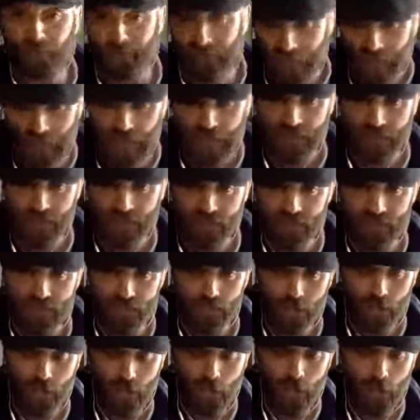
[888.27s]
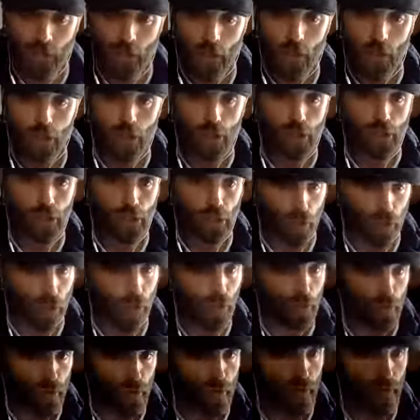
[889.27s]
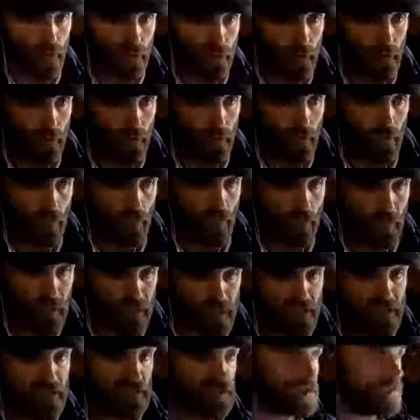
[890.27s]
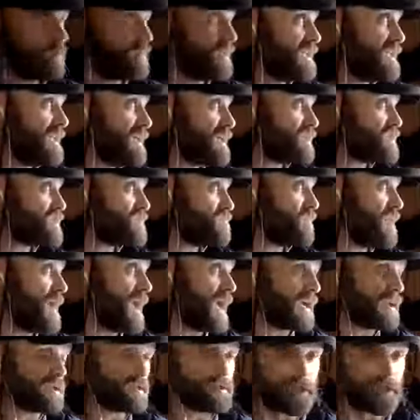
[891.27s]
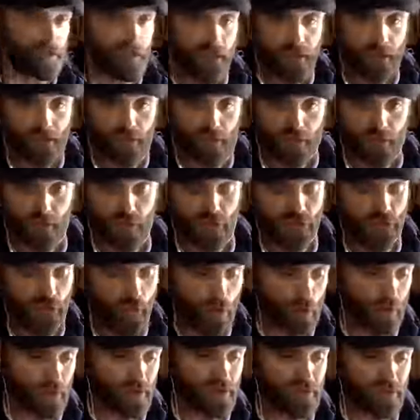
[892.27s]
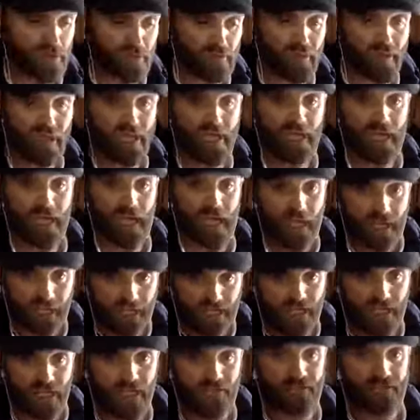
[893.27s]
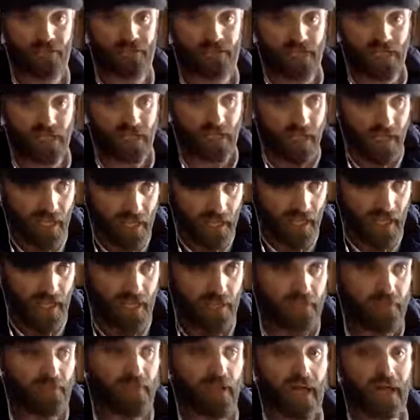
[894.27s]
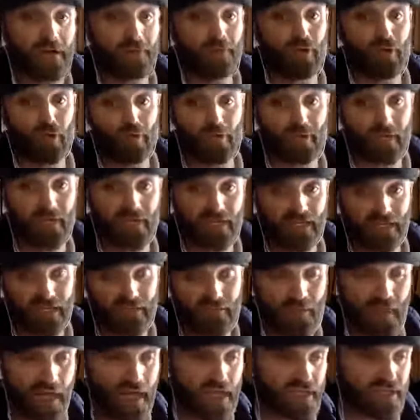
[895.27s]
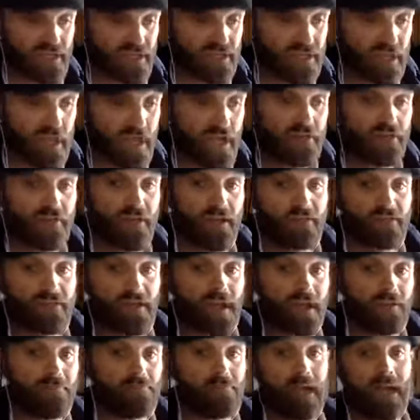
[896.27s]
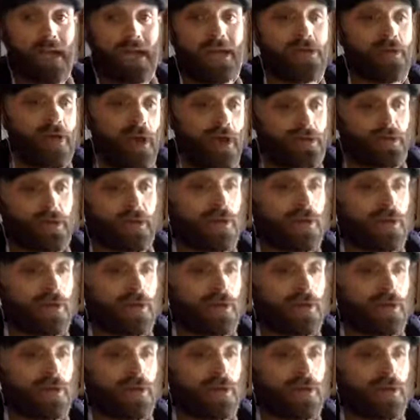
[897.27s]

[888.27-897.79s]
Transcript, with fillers: place should reasonably expect that there's going to be activity in that public space that they may not